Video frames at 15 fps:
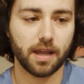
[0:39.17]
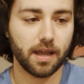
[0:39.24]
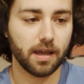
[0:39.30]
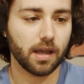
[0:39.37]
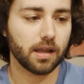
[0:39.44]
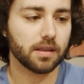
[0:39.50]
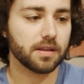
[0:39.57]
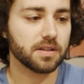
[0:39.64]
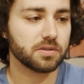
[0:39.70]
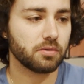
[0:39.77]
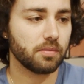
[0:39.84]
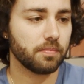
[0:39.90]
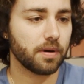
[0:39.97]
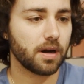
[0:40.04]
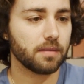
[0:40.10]
and this
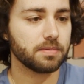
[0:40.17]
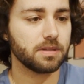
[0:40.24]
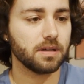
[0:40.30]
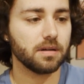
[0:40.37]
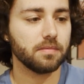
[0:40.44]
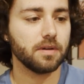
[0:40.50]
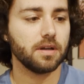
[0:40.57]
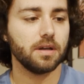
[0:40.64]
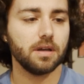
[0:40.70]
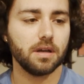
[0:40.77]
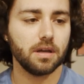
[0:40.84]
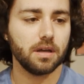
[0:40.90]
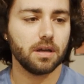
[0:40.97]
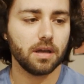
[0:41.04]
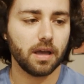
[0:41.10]
one popped up
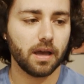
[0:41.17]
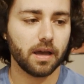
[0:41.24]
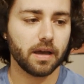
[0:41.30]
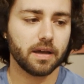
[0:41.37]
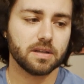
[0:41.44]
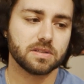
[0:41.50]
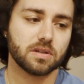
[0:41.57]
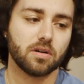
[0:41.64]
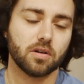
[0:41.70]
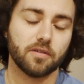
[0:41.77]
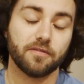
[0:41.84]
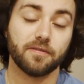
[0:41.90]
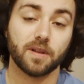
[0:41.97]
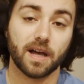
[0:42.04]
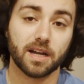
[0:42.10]
as on a
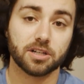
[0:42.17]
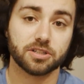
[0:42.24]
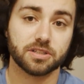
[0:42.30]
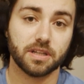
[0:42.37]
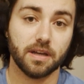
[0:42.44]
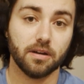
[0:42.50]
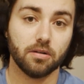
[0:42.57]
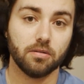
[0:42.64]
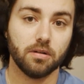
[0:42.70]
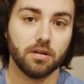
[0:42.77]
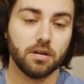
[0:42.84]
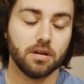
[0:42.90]
flash sale.